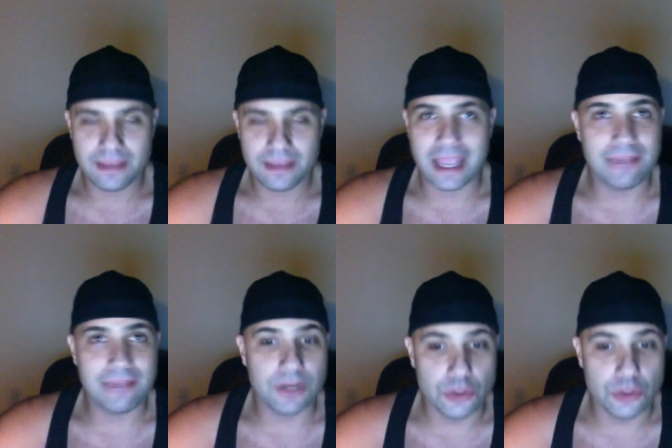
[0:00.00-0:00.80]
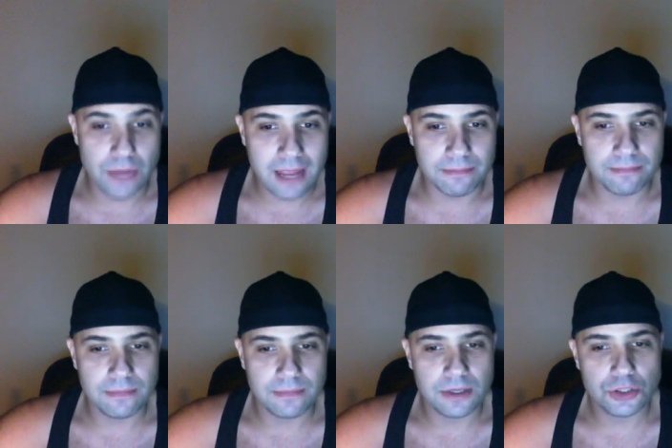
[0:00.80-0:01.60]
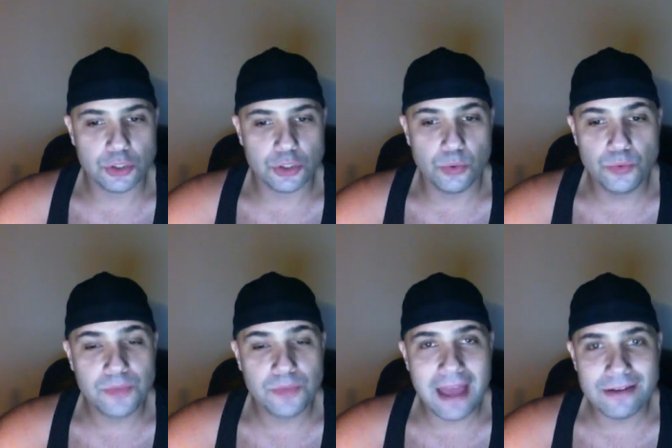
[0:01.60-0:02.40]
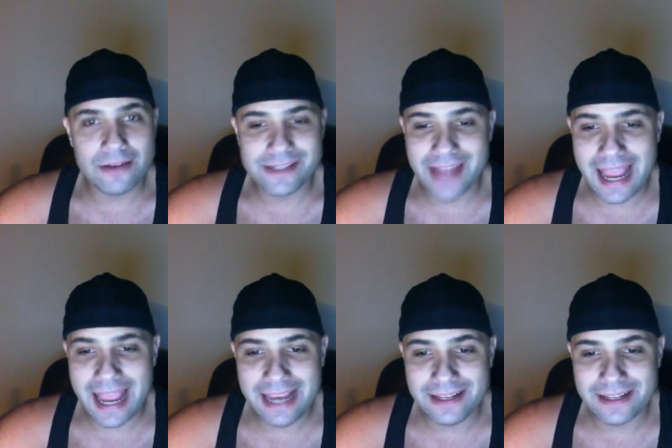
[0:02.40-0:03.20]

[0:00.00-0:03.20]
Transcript: they gave it a new name 2008